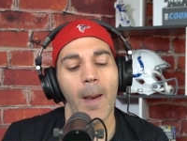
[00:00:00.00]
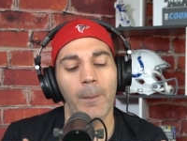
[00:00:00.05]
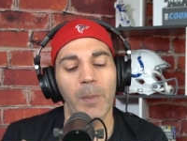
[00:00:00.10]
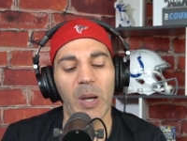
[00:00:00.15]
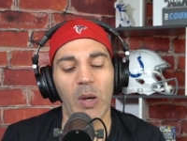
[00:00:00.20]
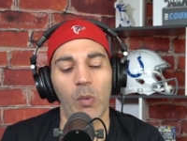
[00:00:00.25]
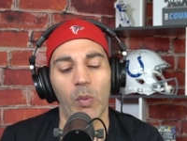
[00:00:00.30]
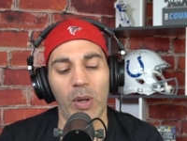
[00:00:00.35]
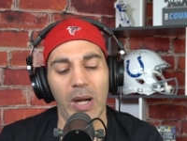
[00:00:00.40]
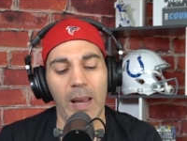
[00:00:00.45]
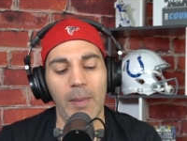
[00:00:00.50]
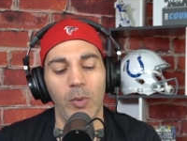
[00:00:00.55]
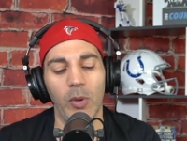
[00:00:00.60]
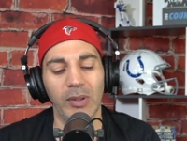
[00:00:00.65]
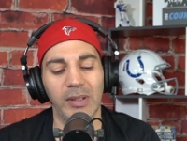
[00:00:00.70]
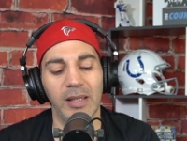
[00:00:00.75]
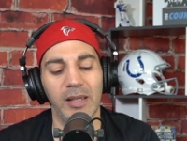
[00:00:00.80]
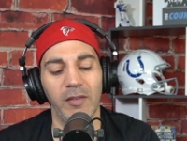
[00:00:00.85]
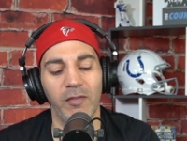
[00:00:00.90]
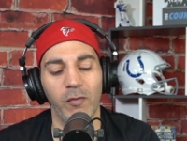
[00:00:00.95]
but what I'm
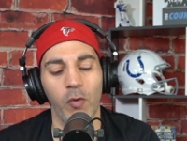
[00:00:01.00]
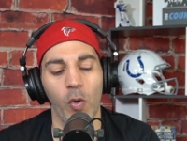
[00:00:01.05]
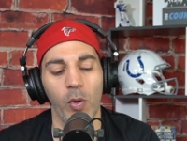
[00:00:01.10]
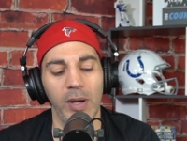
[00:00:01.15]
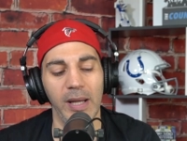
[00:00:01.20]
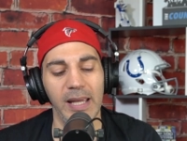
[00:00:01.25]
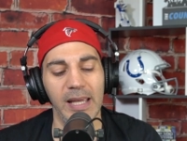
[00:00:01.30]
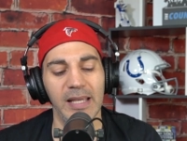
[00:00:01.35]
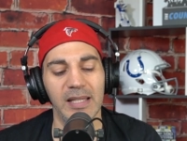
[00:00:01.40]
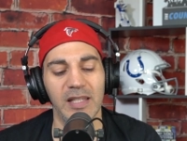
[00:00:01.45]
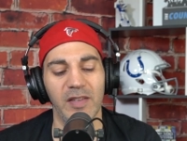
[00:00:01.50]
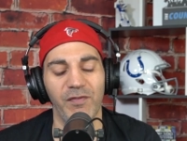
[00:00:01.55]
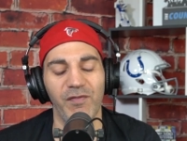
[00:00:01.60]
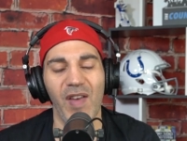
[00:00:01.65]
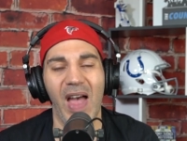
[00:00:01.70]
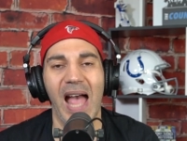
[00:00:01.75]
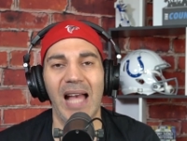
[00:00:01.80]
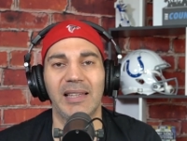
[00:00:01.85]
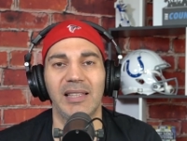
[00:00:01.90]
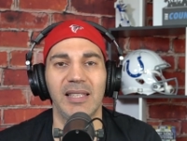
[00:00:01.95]
looking for is the
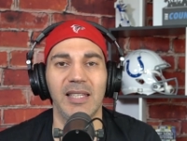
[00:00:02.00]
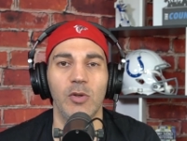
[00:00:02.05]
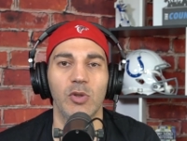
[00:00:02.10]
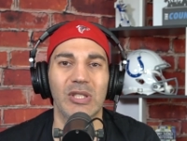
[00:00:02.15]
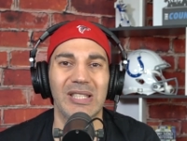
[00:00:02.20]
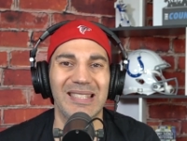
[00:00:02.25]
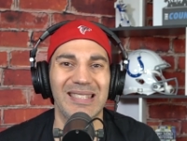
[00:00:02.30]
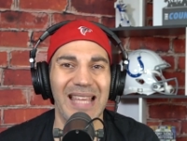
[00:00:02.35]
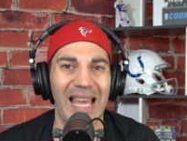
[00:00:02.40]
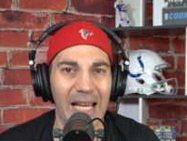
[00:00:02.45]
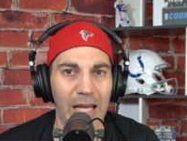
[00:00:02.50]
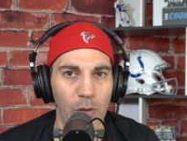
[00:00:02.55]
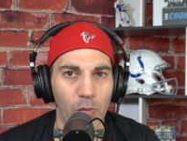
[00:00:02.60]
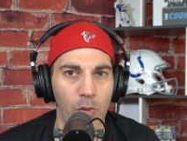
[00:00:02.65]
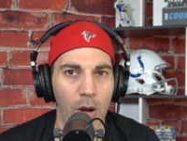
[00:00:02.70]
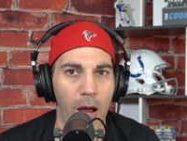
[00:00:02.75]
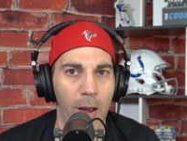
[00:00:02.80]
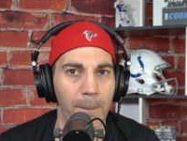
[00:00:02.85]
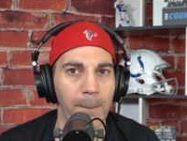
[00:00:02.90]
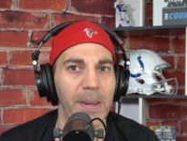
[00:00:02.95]
fact that he was a second
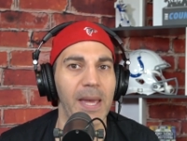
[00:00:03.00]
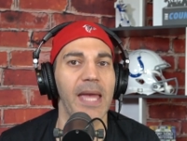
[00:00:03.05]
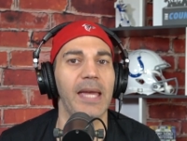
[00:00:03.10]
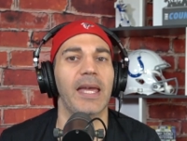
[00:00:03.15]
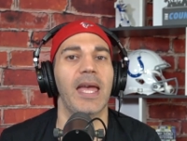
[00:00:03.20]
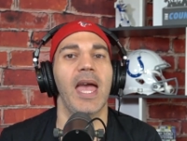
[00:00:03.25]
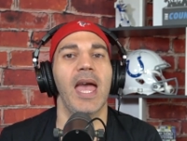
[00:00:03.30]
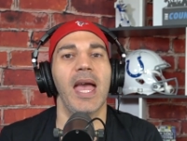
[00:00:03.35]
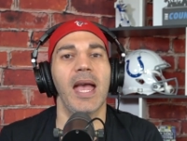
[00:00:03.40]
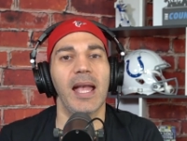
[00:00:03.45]
round pick.